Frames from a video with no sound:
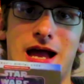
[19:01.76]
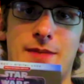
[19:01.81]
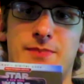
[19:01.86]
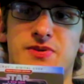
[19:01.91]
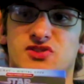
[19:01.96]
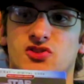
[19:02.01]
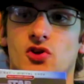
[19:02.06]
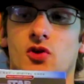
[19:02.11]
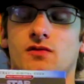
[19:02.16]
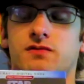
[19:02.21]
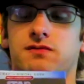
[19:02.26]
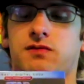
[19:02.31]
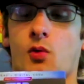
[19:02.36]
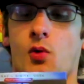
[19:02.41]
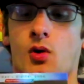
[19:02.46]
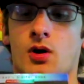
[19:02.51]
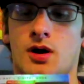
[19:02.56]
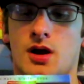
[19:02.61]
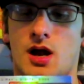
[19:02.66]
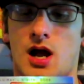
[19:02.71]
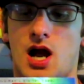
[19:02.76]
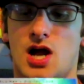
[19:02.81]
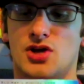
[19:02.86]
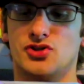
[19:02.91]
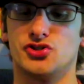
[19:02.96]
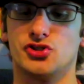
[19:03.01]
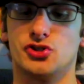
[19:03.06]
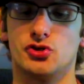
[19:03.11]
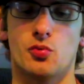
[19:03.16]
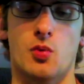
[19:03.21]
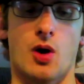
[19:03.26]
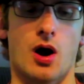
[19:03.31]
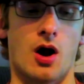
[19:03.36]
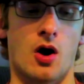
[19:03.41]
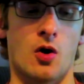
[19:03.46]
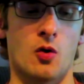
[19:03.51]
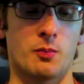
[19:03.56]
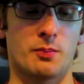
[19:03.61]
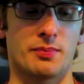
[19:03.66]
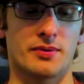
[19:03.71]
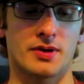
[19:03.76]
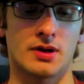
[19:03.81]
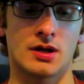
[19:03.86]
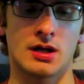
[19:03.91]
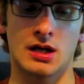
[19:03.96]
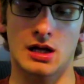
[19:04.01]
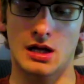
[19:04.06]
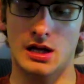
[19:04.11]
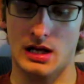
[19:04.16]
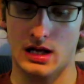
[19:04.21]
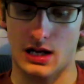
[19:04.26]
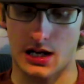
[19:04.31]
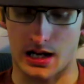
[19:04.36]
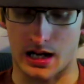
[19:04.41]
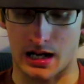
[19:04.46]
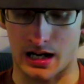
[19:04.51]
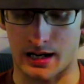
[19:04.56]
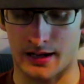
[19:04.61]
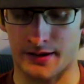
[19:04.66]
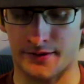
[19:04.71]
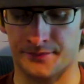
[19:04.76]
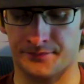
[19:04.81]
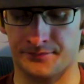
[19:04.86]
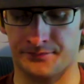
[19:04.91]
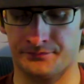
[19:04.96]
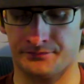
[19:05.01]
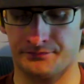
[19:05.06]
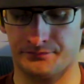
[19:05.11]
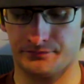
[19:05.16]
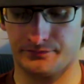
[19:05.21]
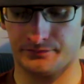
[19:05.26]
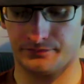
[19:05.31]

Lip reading: Episode 4, A New Hope. I don't